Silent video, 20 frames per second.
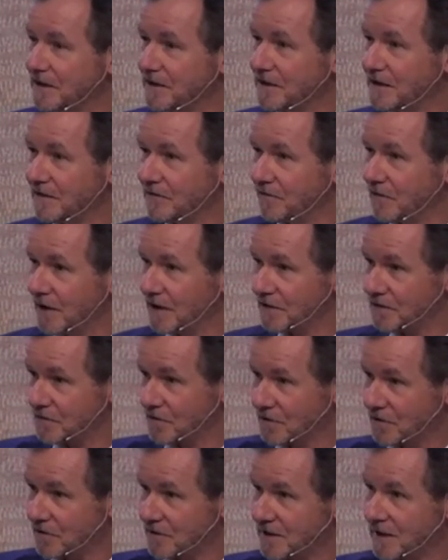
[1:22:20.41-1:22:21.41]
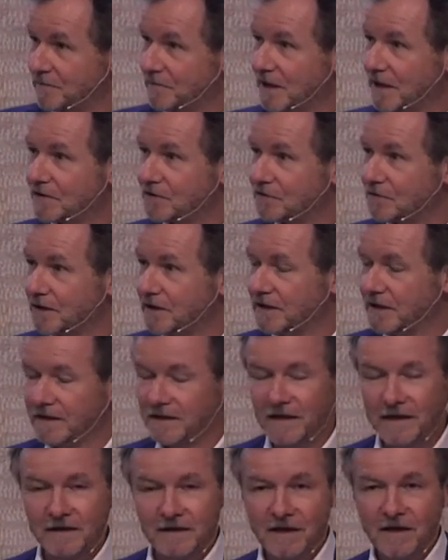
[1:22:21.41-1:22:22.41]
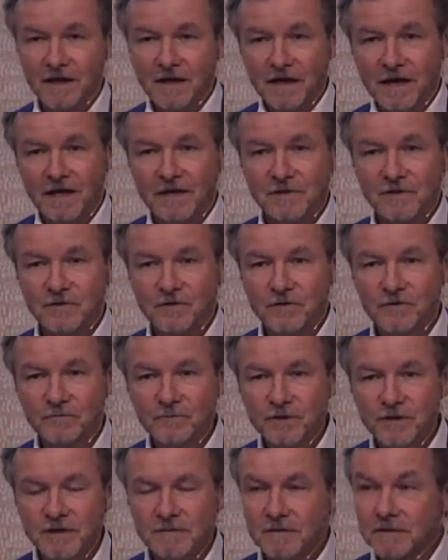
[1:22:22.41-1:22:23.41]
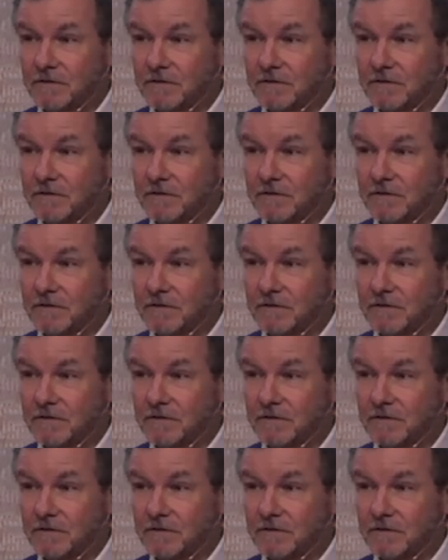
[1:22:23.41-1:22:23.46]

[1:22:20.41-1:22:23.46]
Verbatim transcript: and therefore I took the SEPTA train and I, I saw the museum.